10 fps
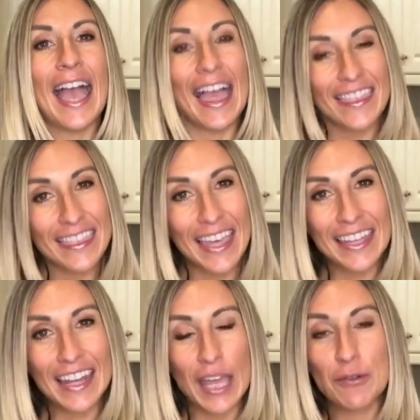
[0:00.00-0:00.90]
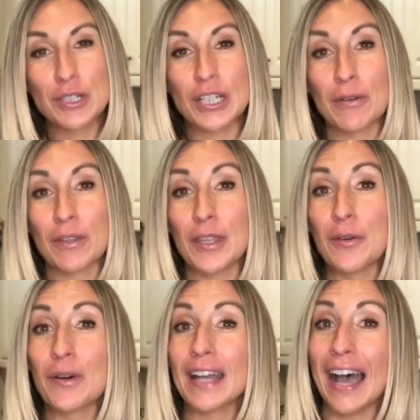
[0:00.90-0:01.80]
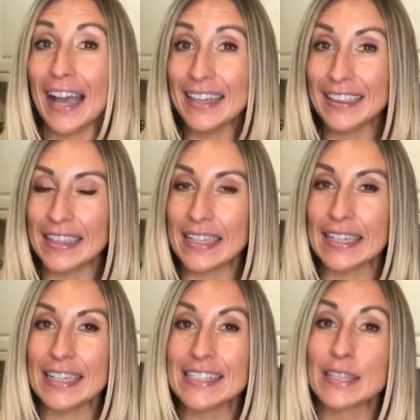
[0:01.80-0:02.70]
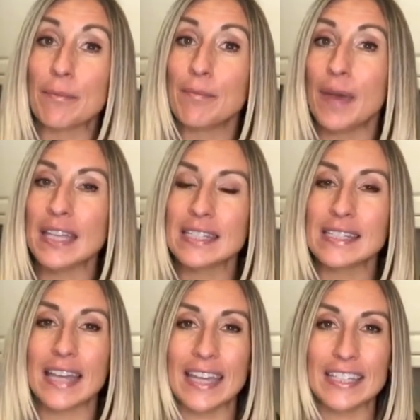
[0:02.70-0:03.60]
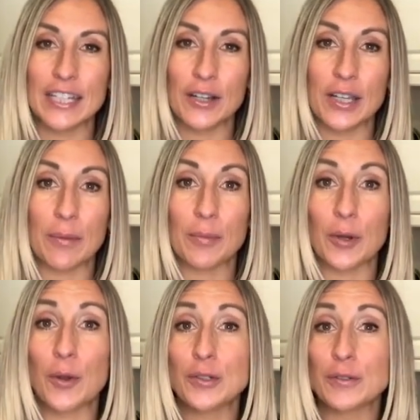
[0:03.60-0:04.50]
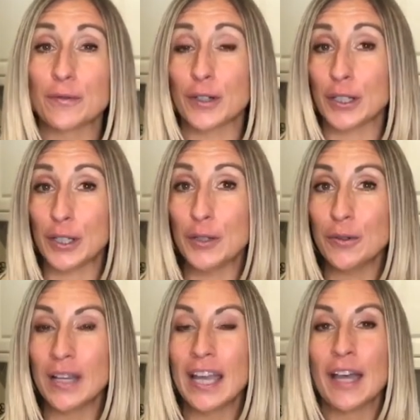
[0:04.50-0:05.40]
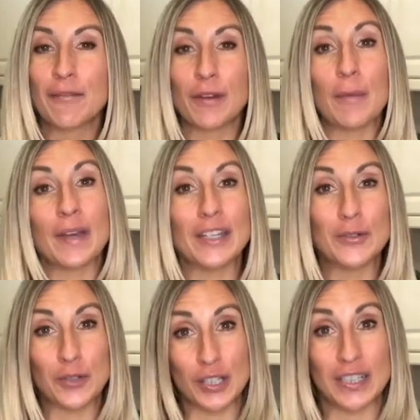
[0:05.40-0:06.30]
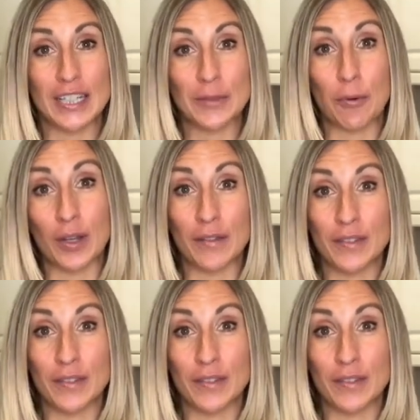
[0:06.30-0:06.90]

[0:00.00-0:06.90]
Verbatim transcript: and then I will share with you what I think is the best dietary approach for you from a nutritionist point of